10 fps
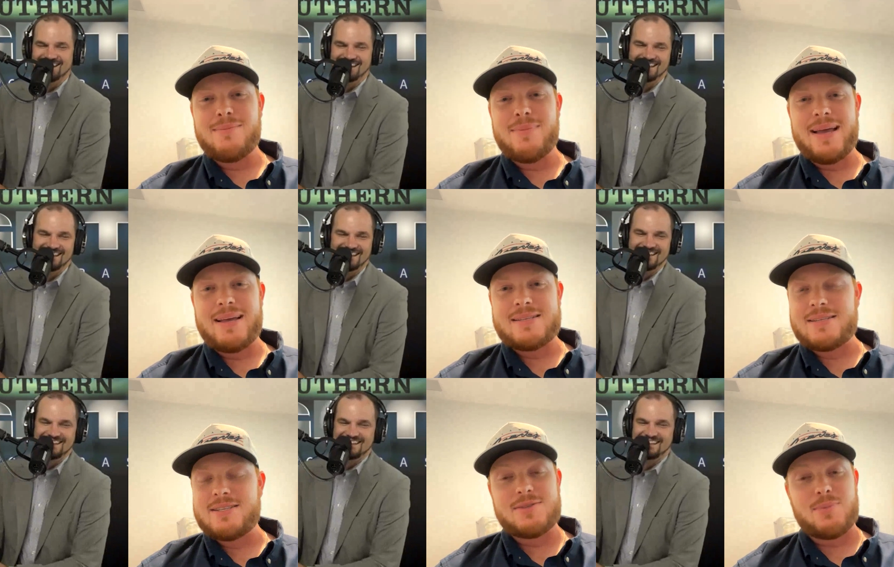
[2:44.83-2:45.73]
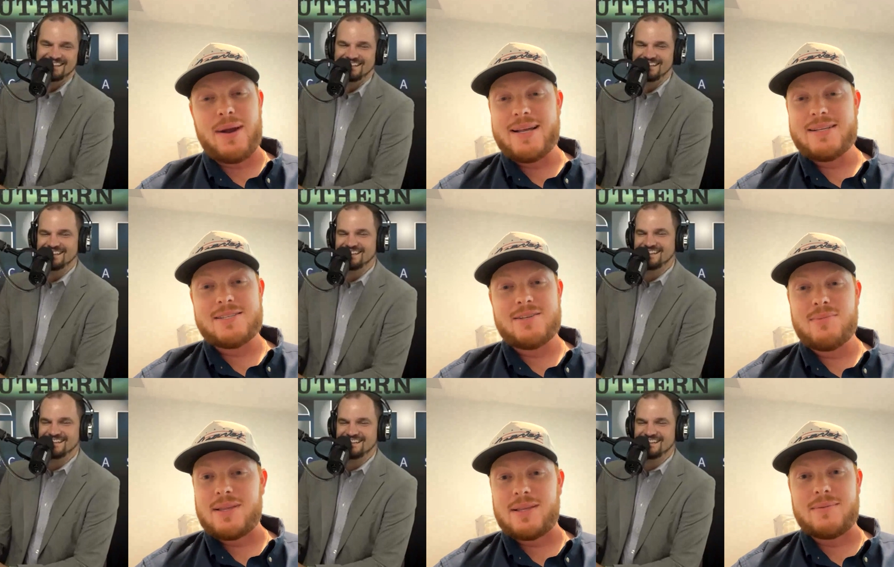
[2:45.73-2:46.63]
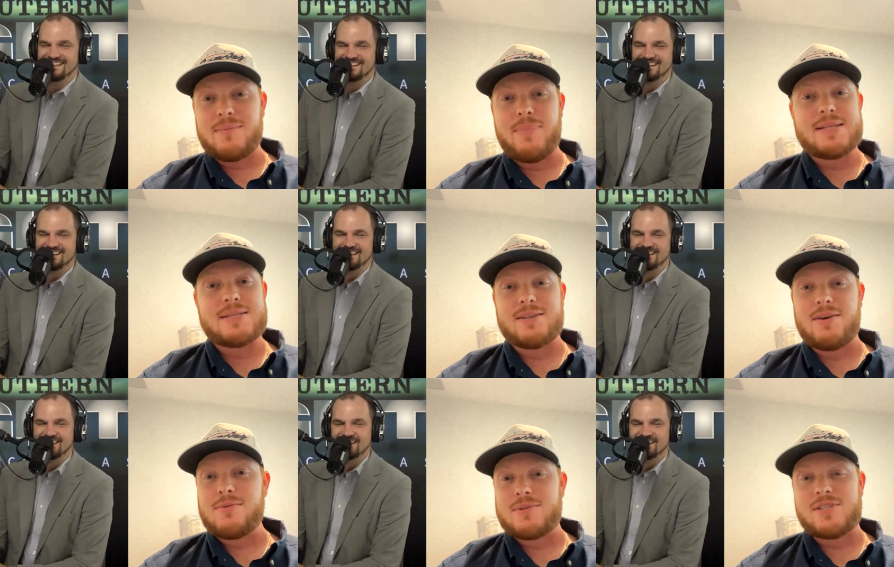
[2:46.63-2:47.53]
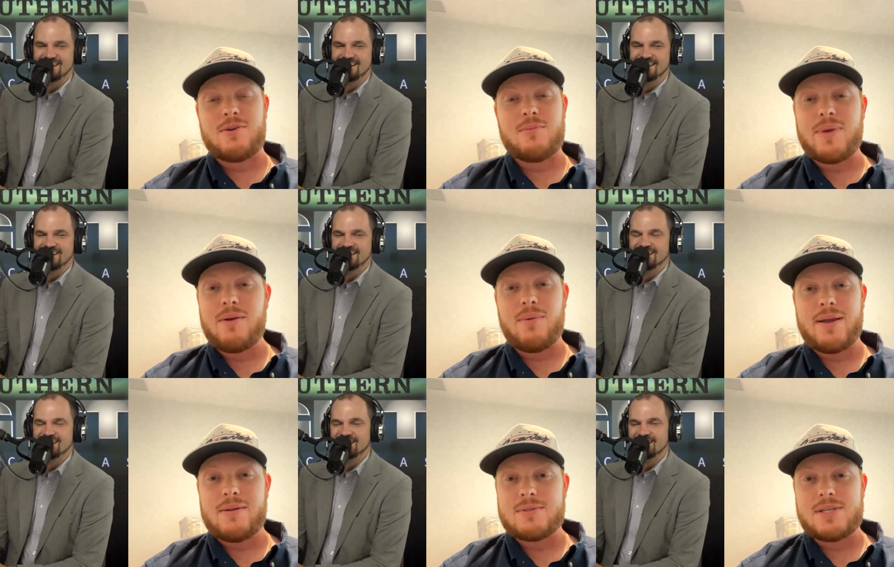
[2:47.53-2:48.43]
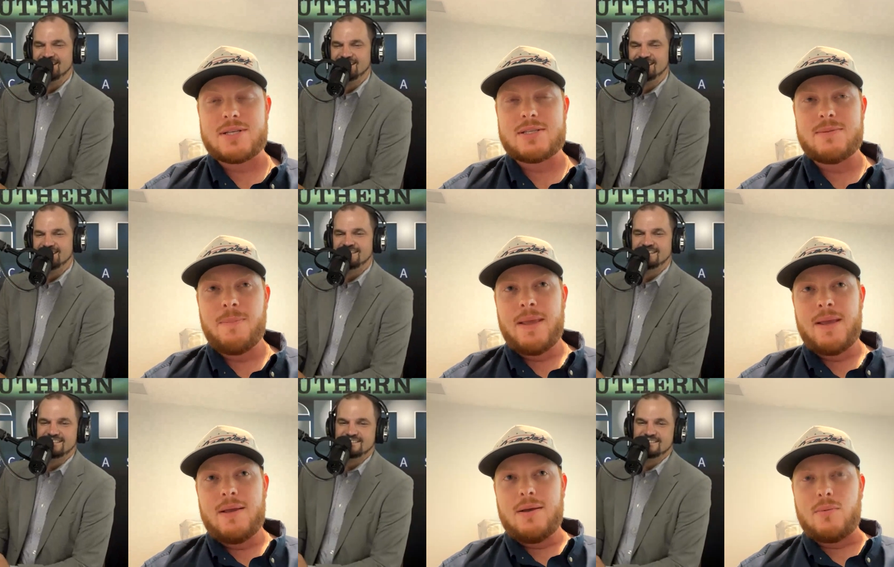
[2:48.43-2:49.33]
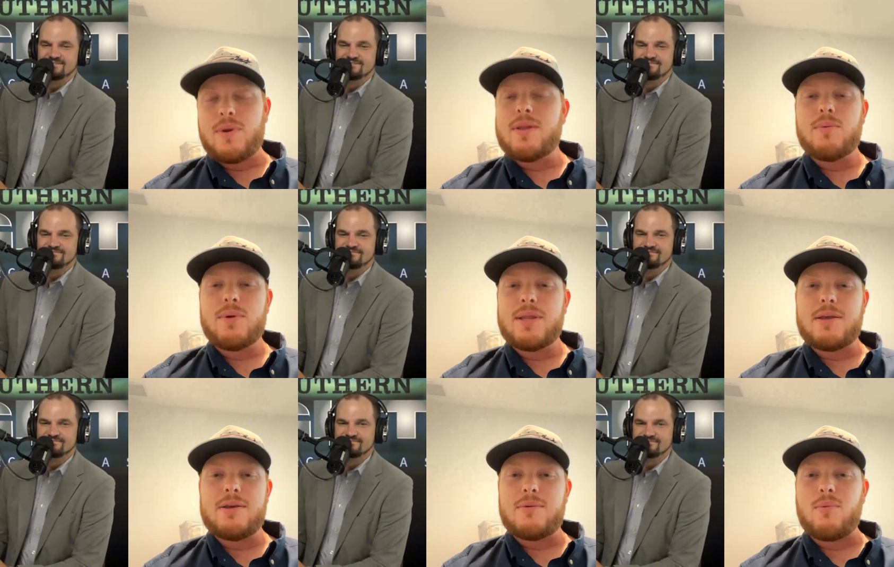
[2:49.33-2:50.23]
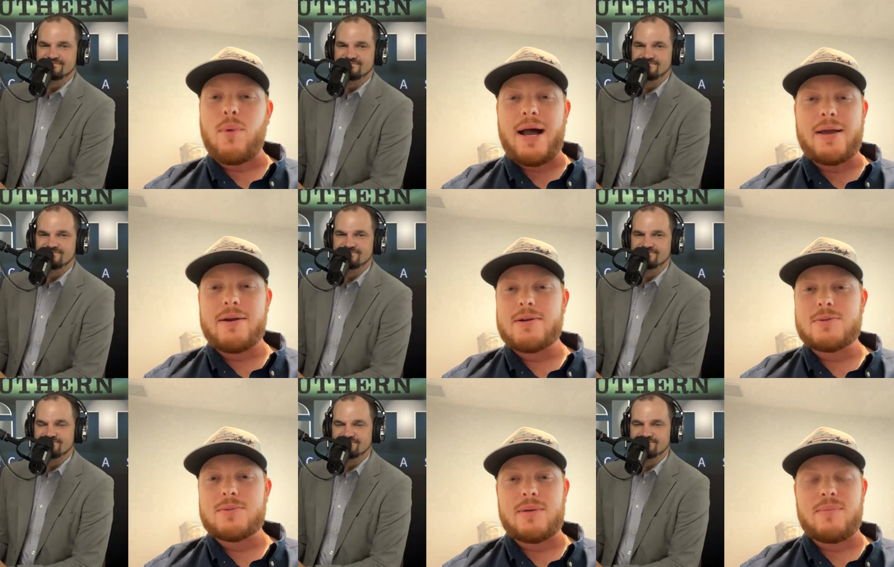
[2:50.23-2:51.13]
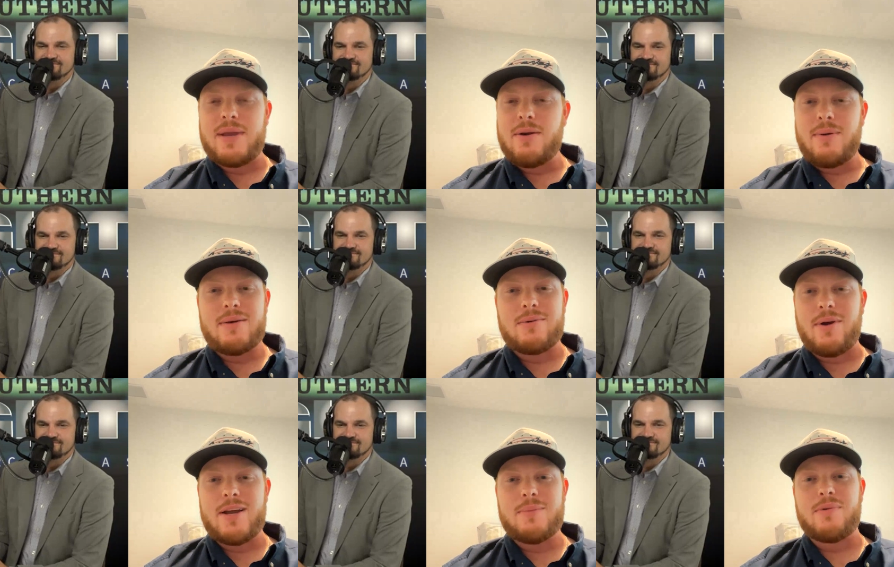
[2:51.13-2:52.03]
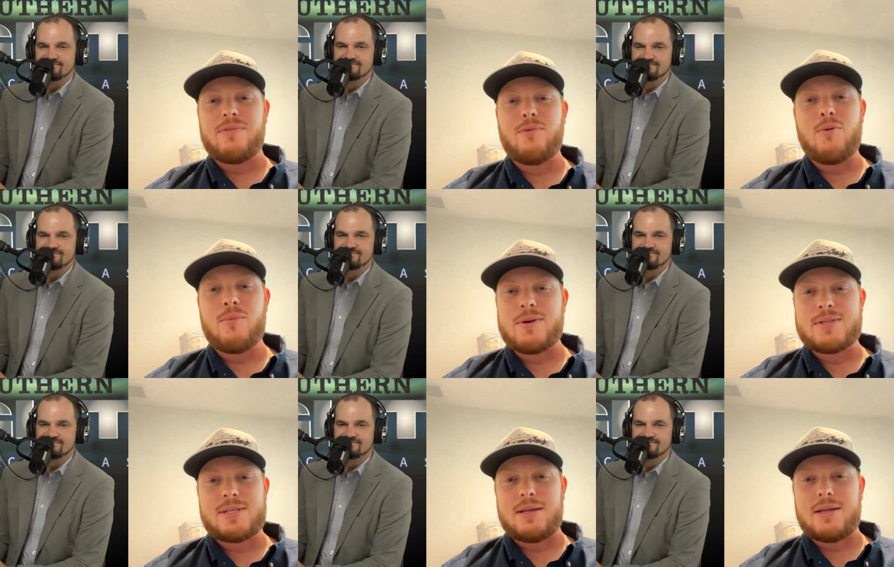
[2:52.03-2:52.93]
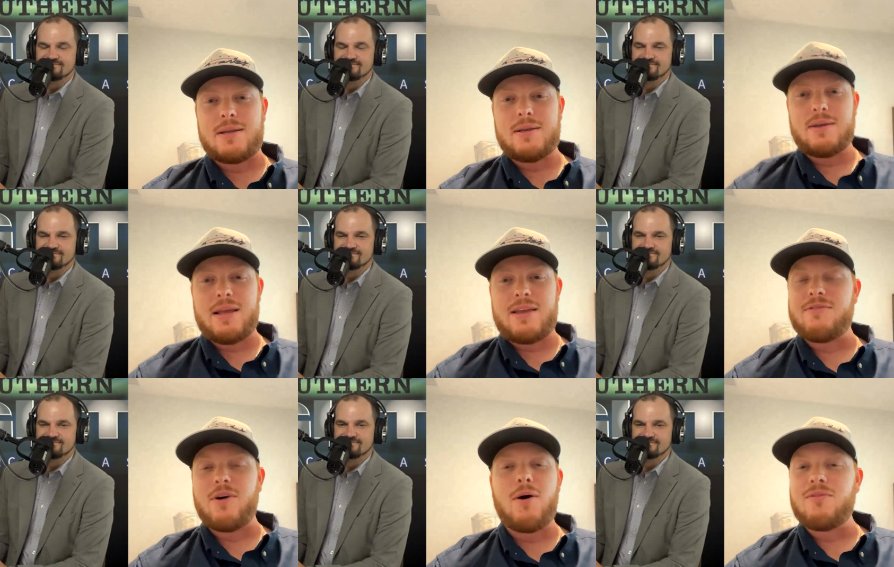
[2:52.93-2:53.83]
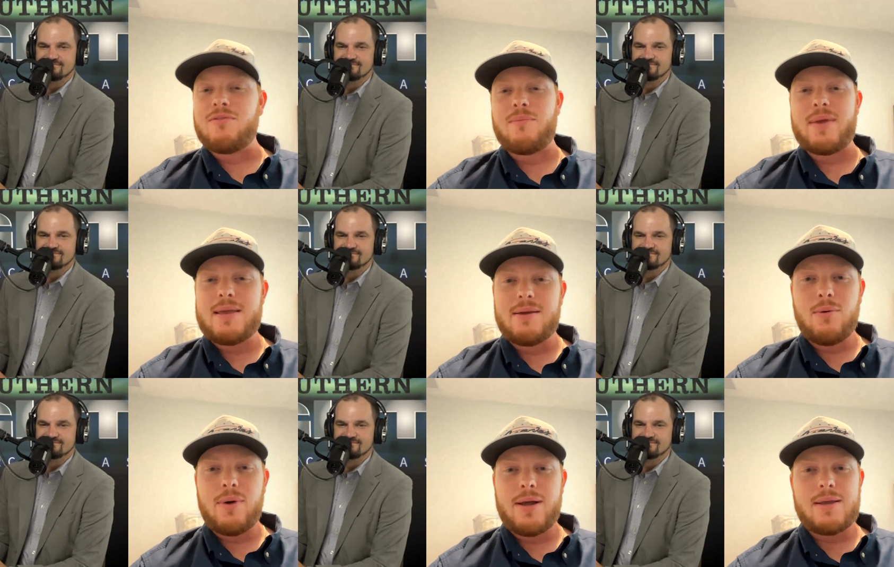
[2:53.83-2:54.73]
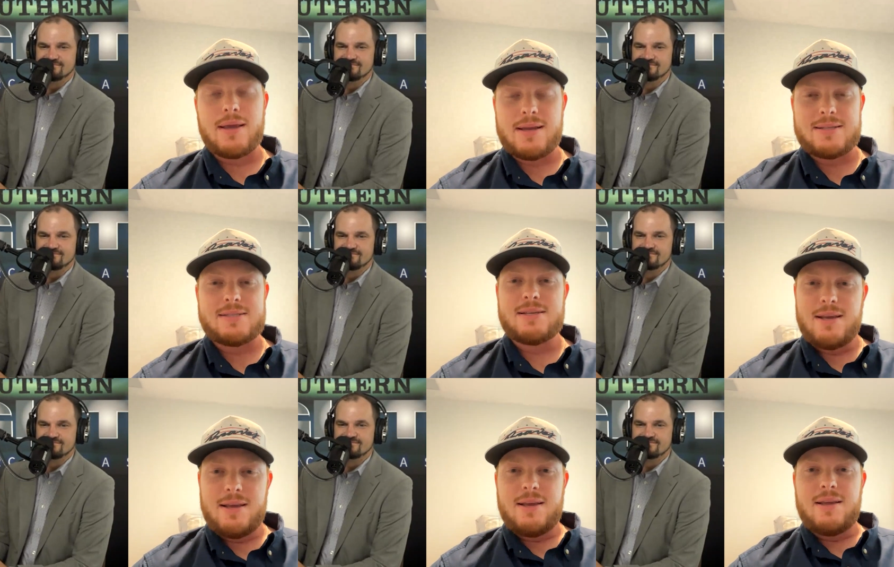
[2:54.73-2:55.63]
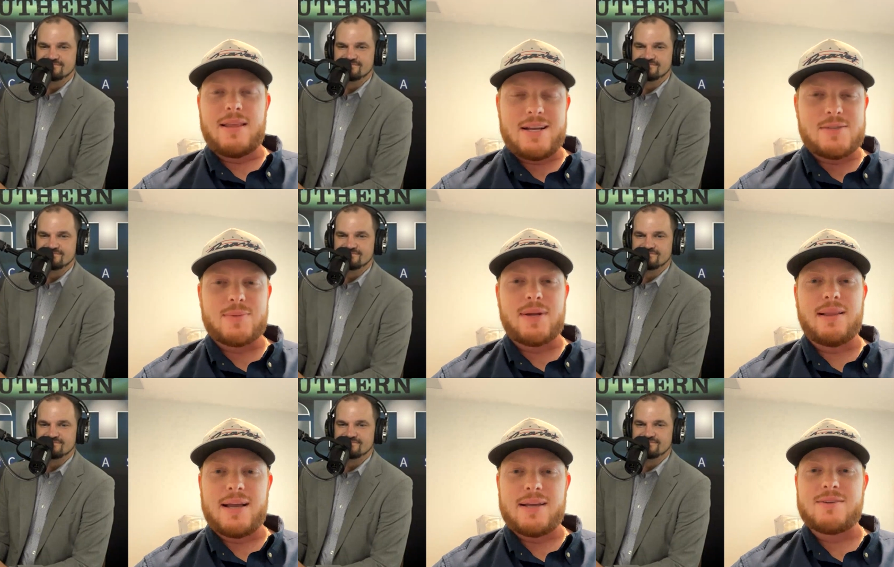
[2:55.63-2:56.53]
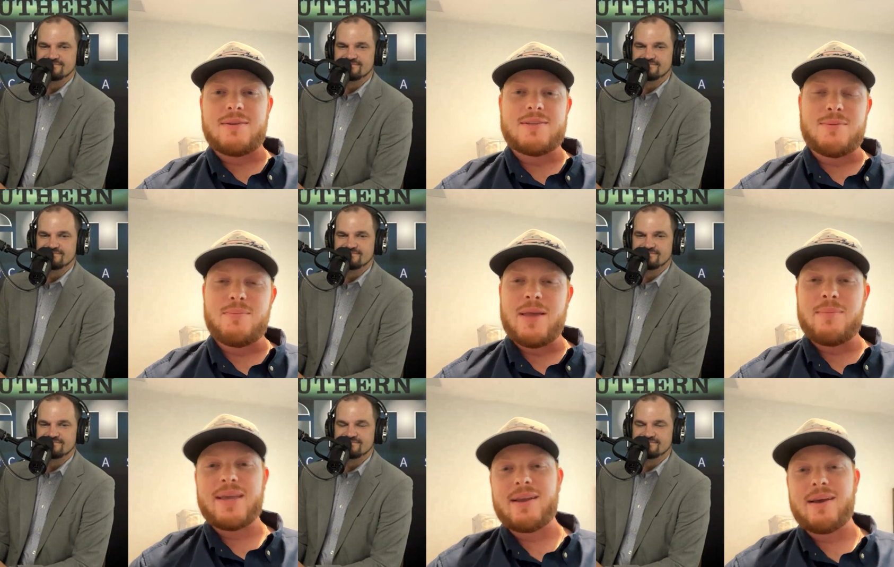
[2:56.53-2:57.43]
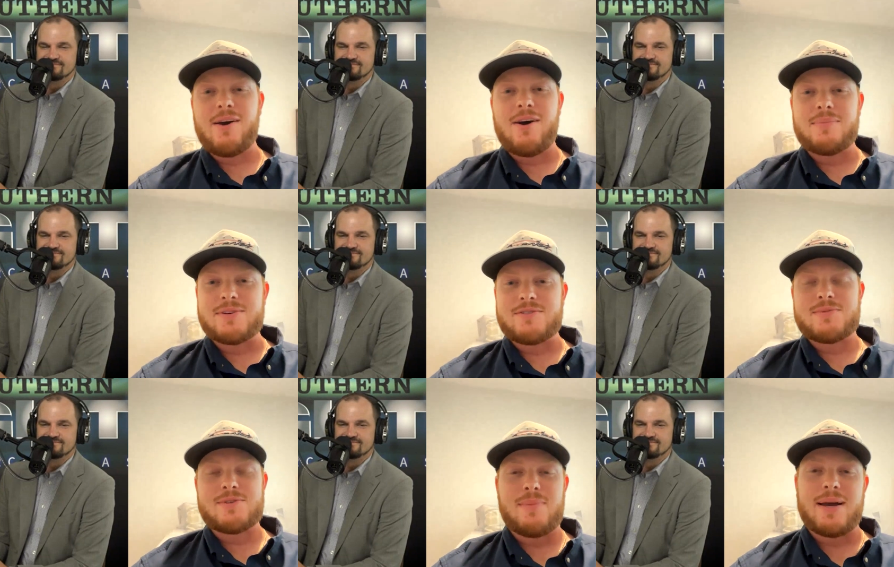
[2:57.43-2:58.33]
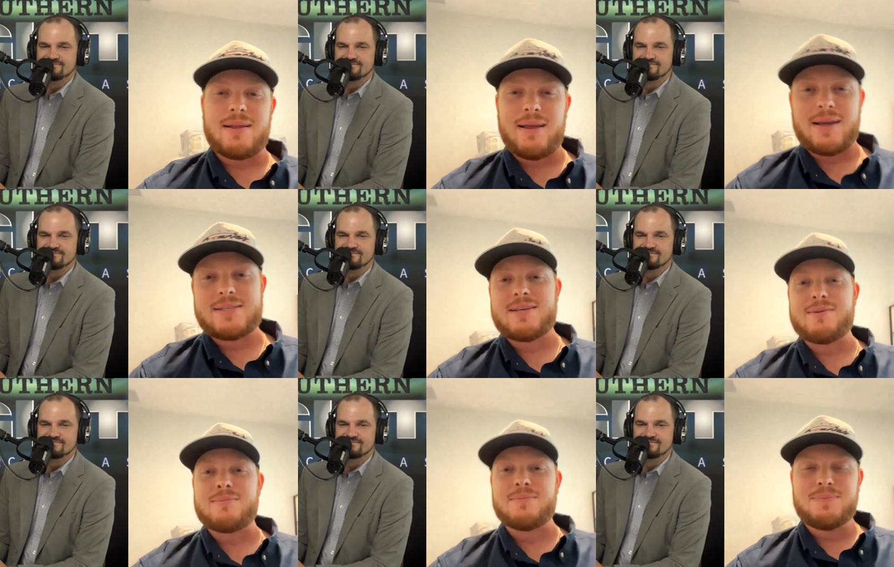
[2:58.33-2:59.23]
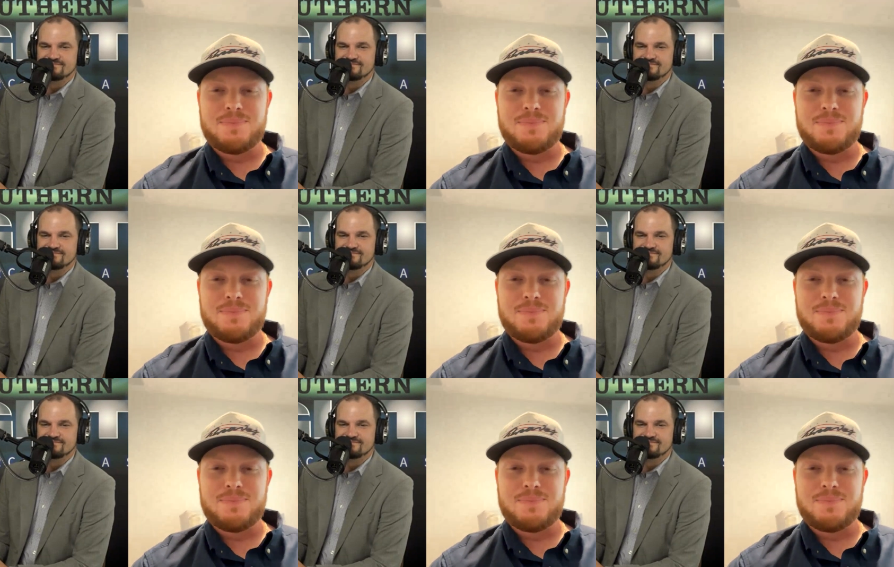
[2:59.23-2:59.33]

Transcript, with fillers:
Speaker 1: Tim has, and just write some of the best songs, you know, be around just really, really good riders and be around great performers to evolve me in a way. That's that's what I'd like to to mimic and accomplish from somebody like Tim.